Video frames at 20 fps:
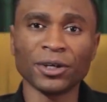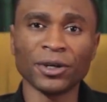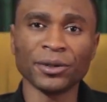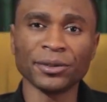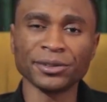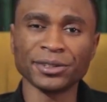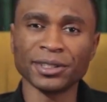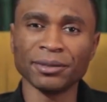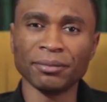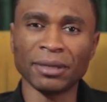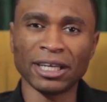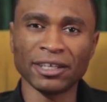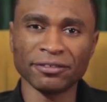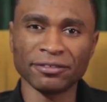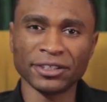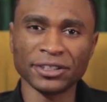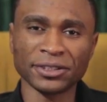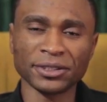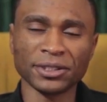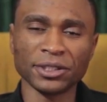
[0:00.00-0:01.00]
calls the
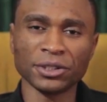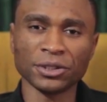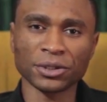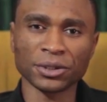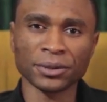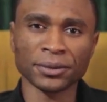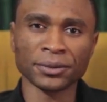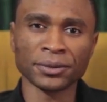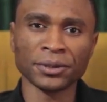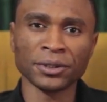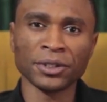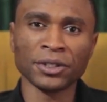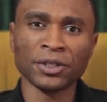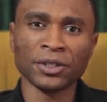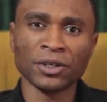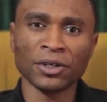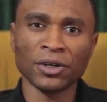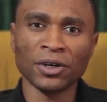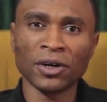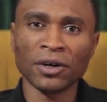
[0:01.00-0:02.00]
manifestation
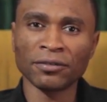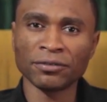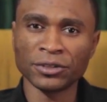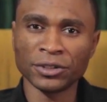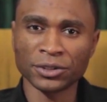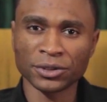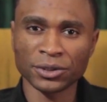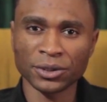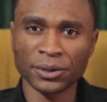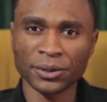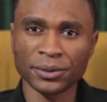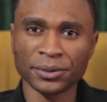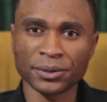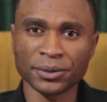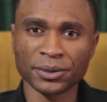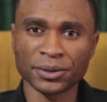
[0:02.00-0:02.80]
of the sons.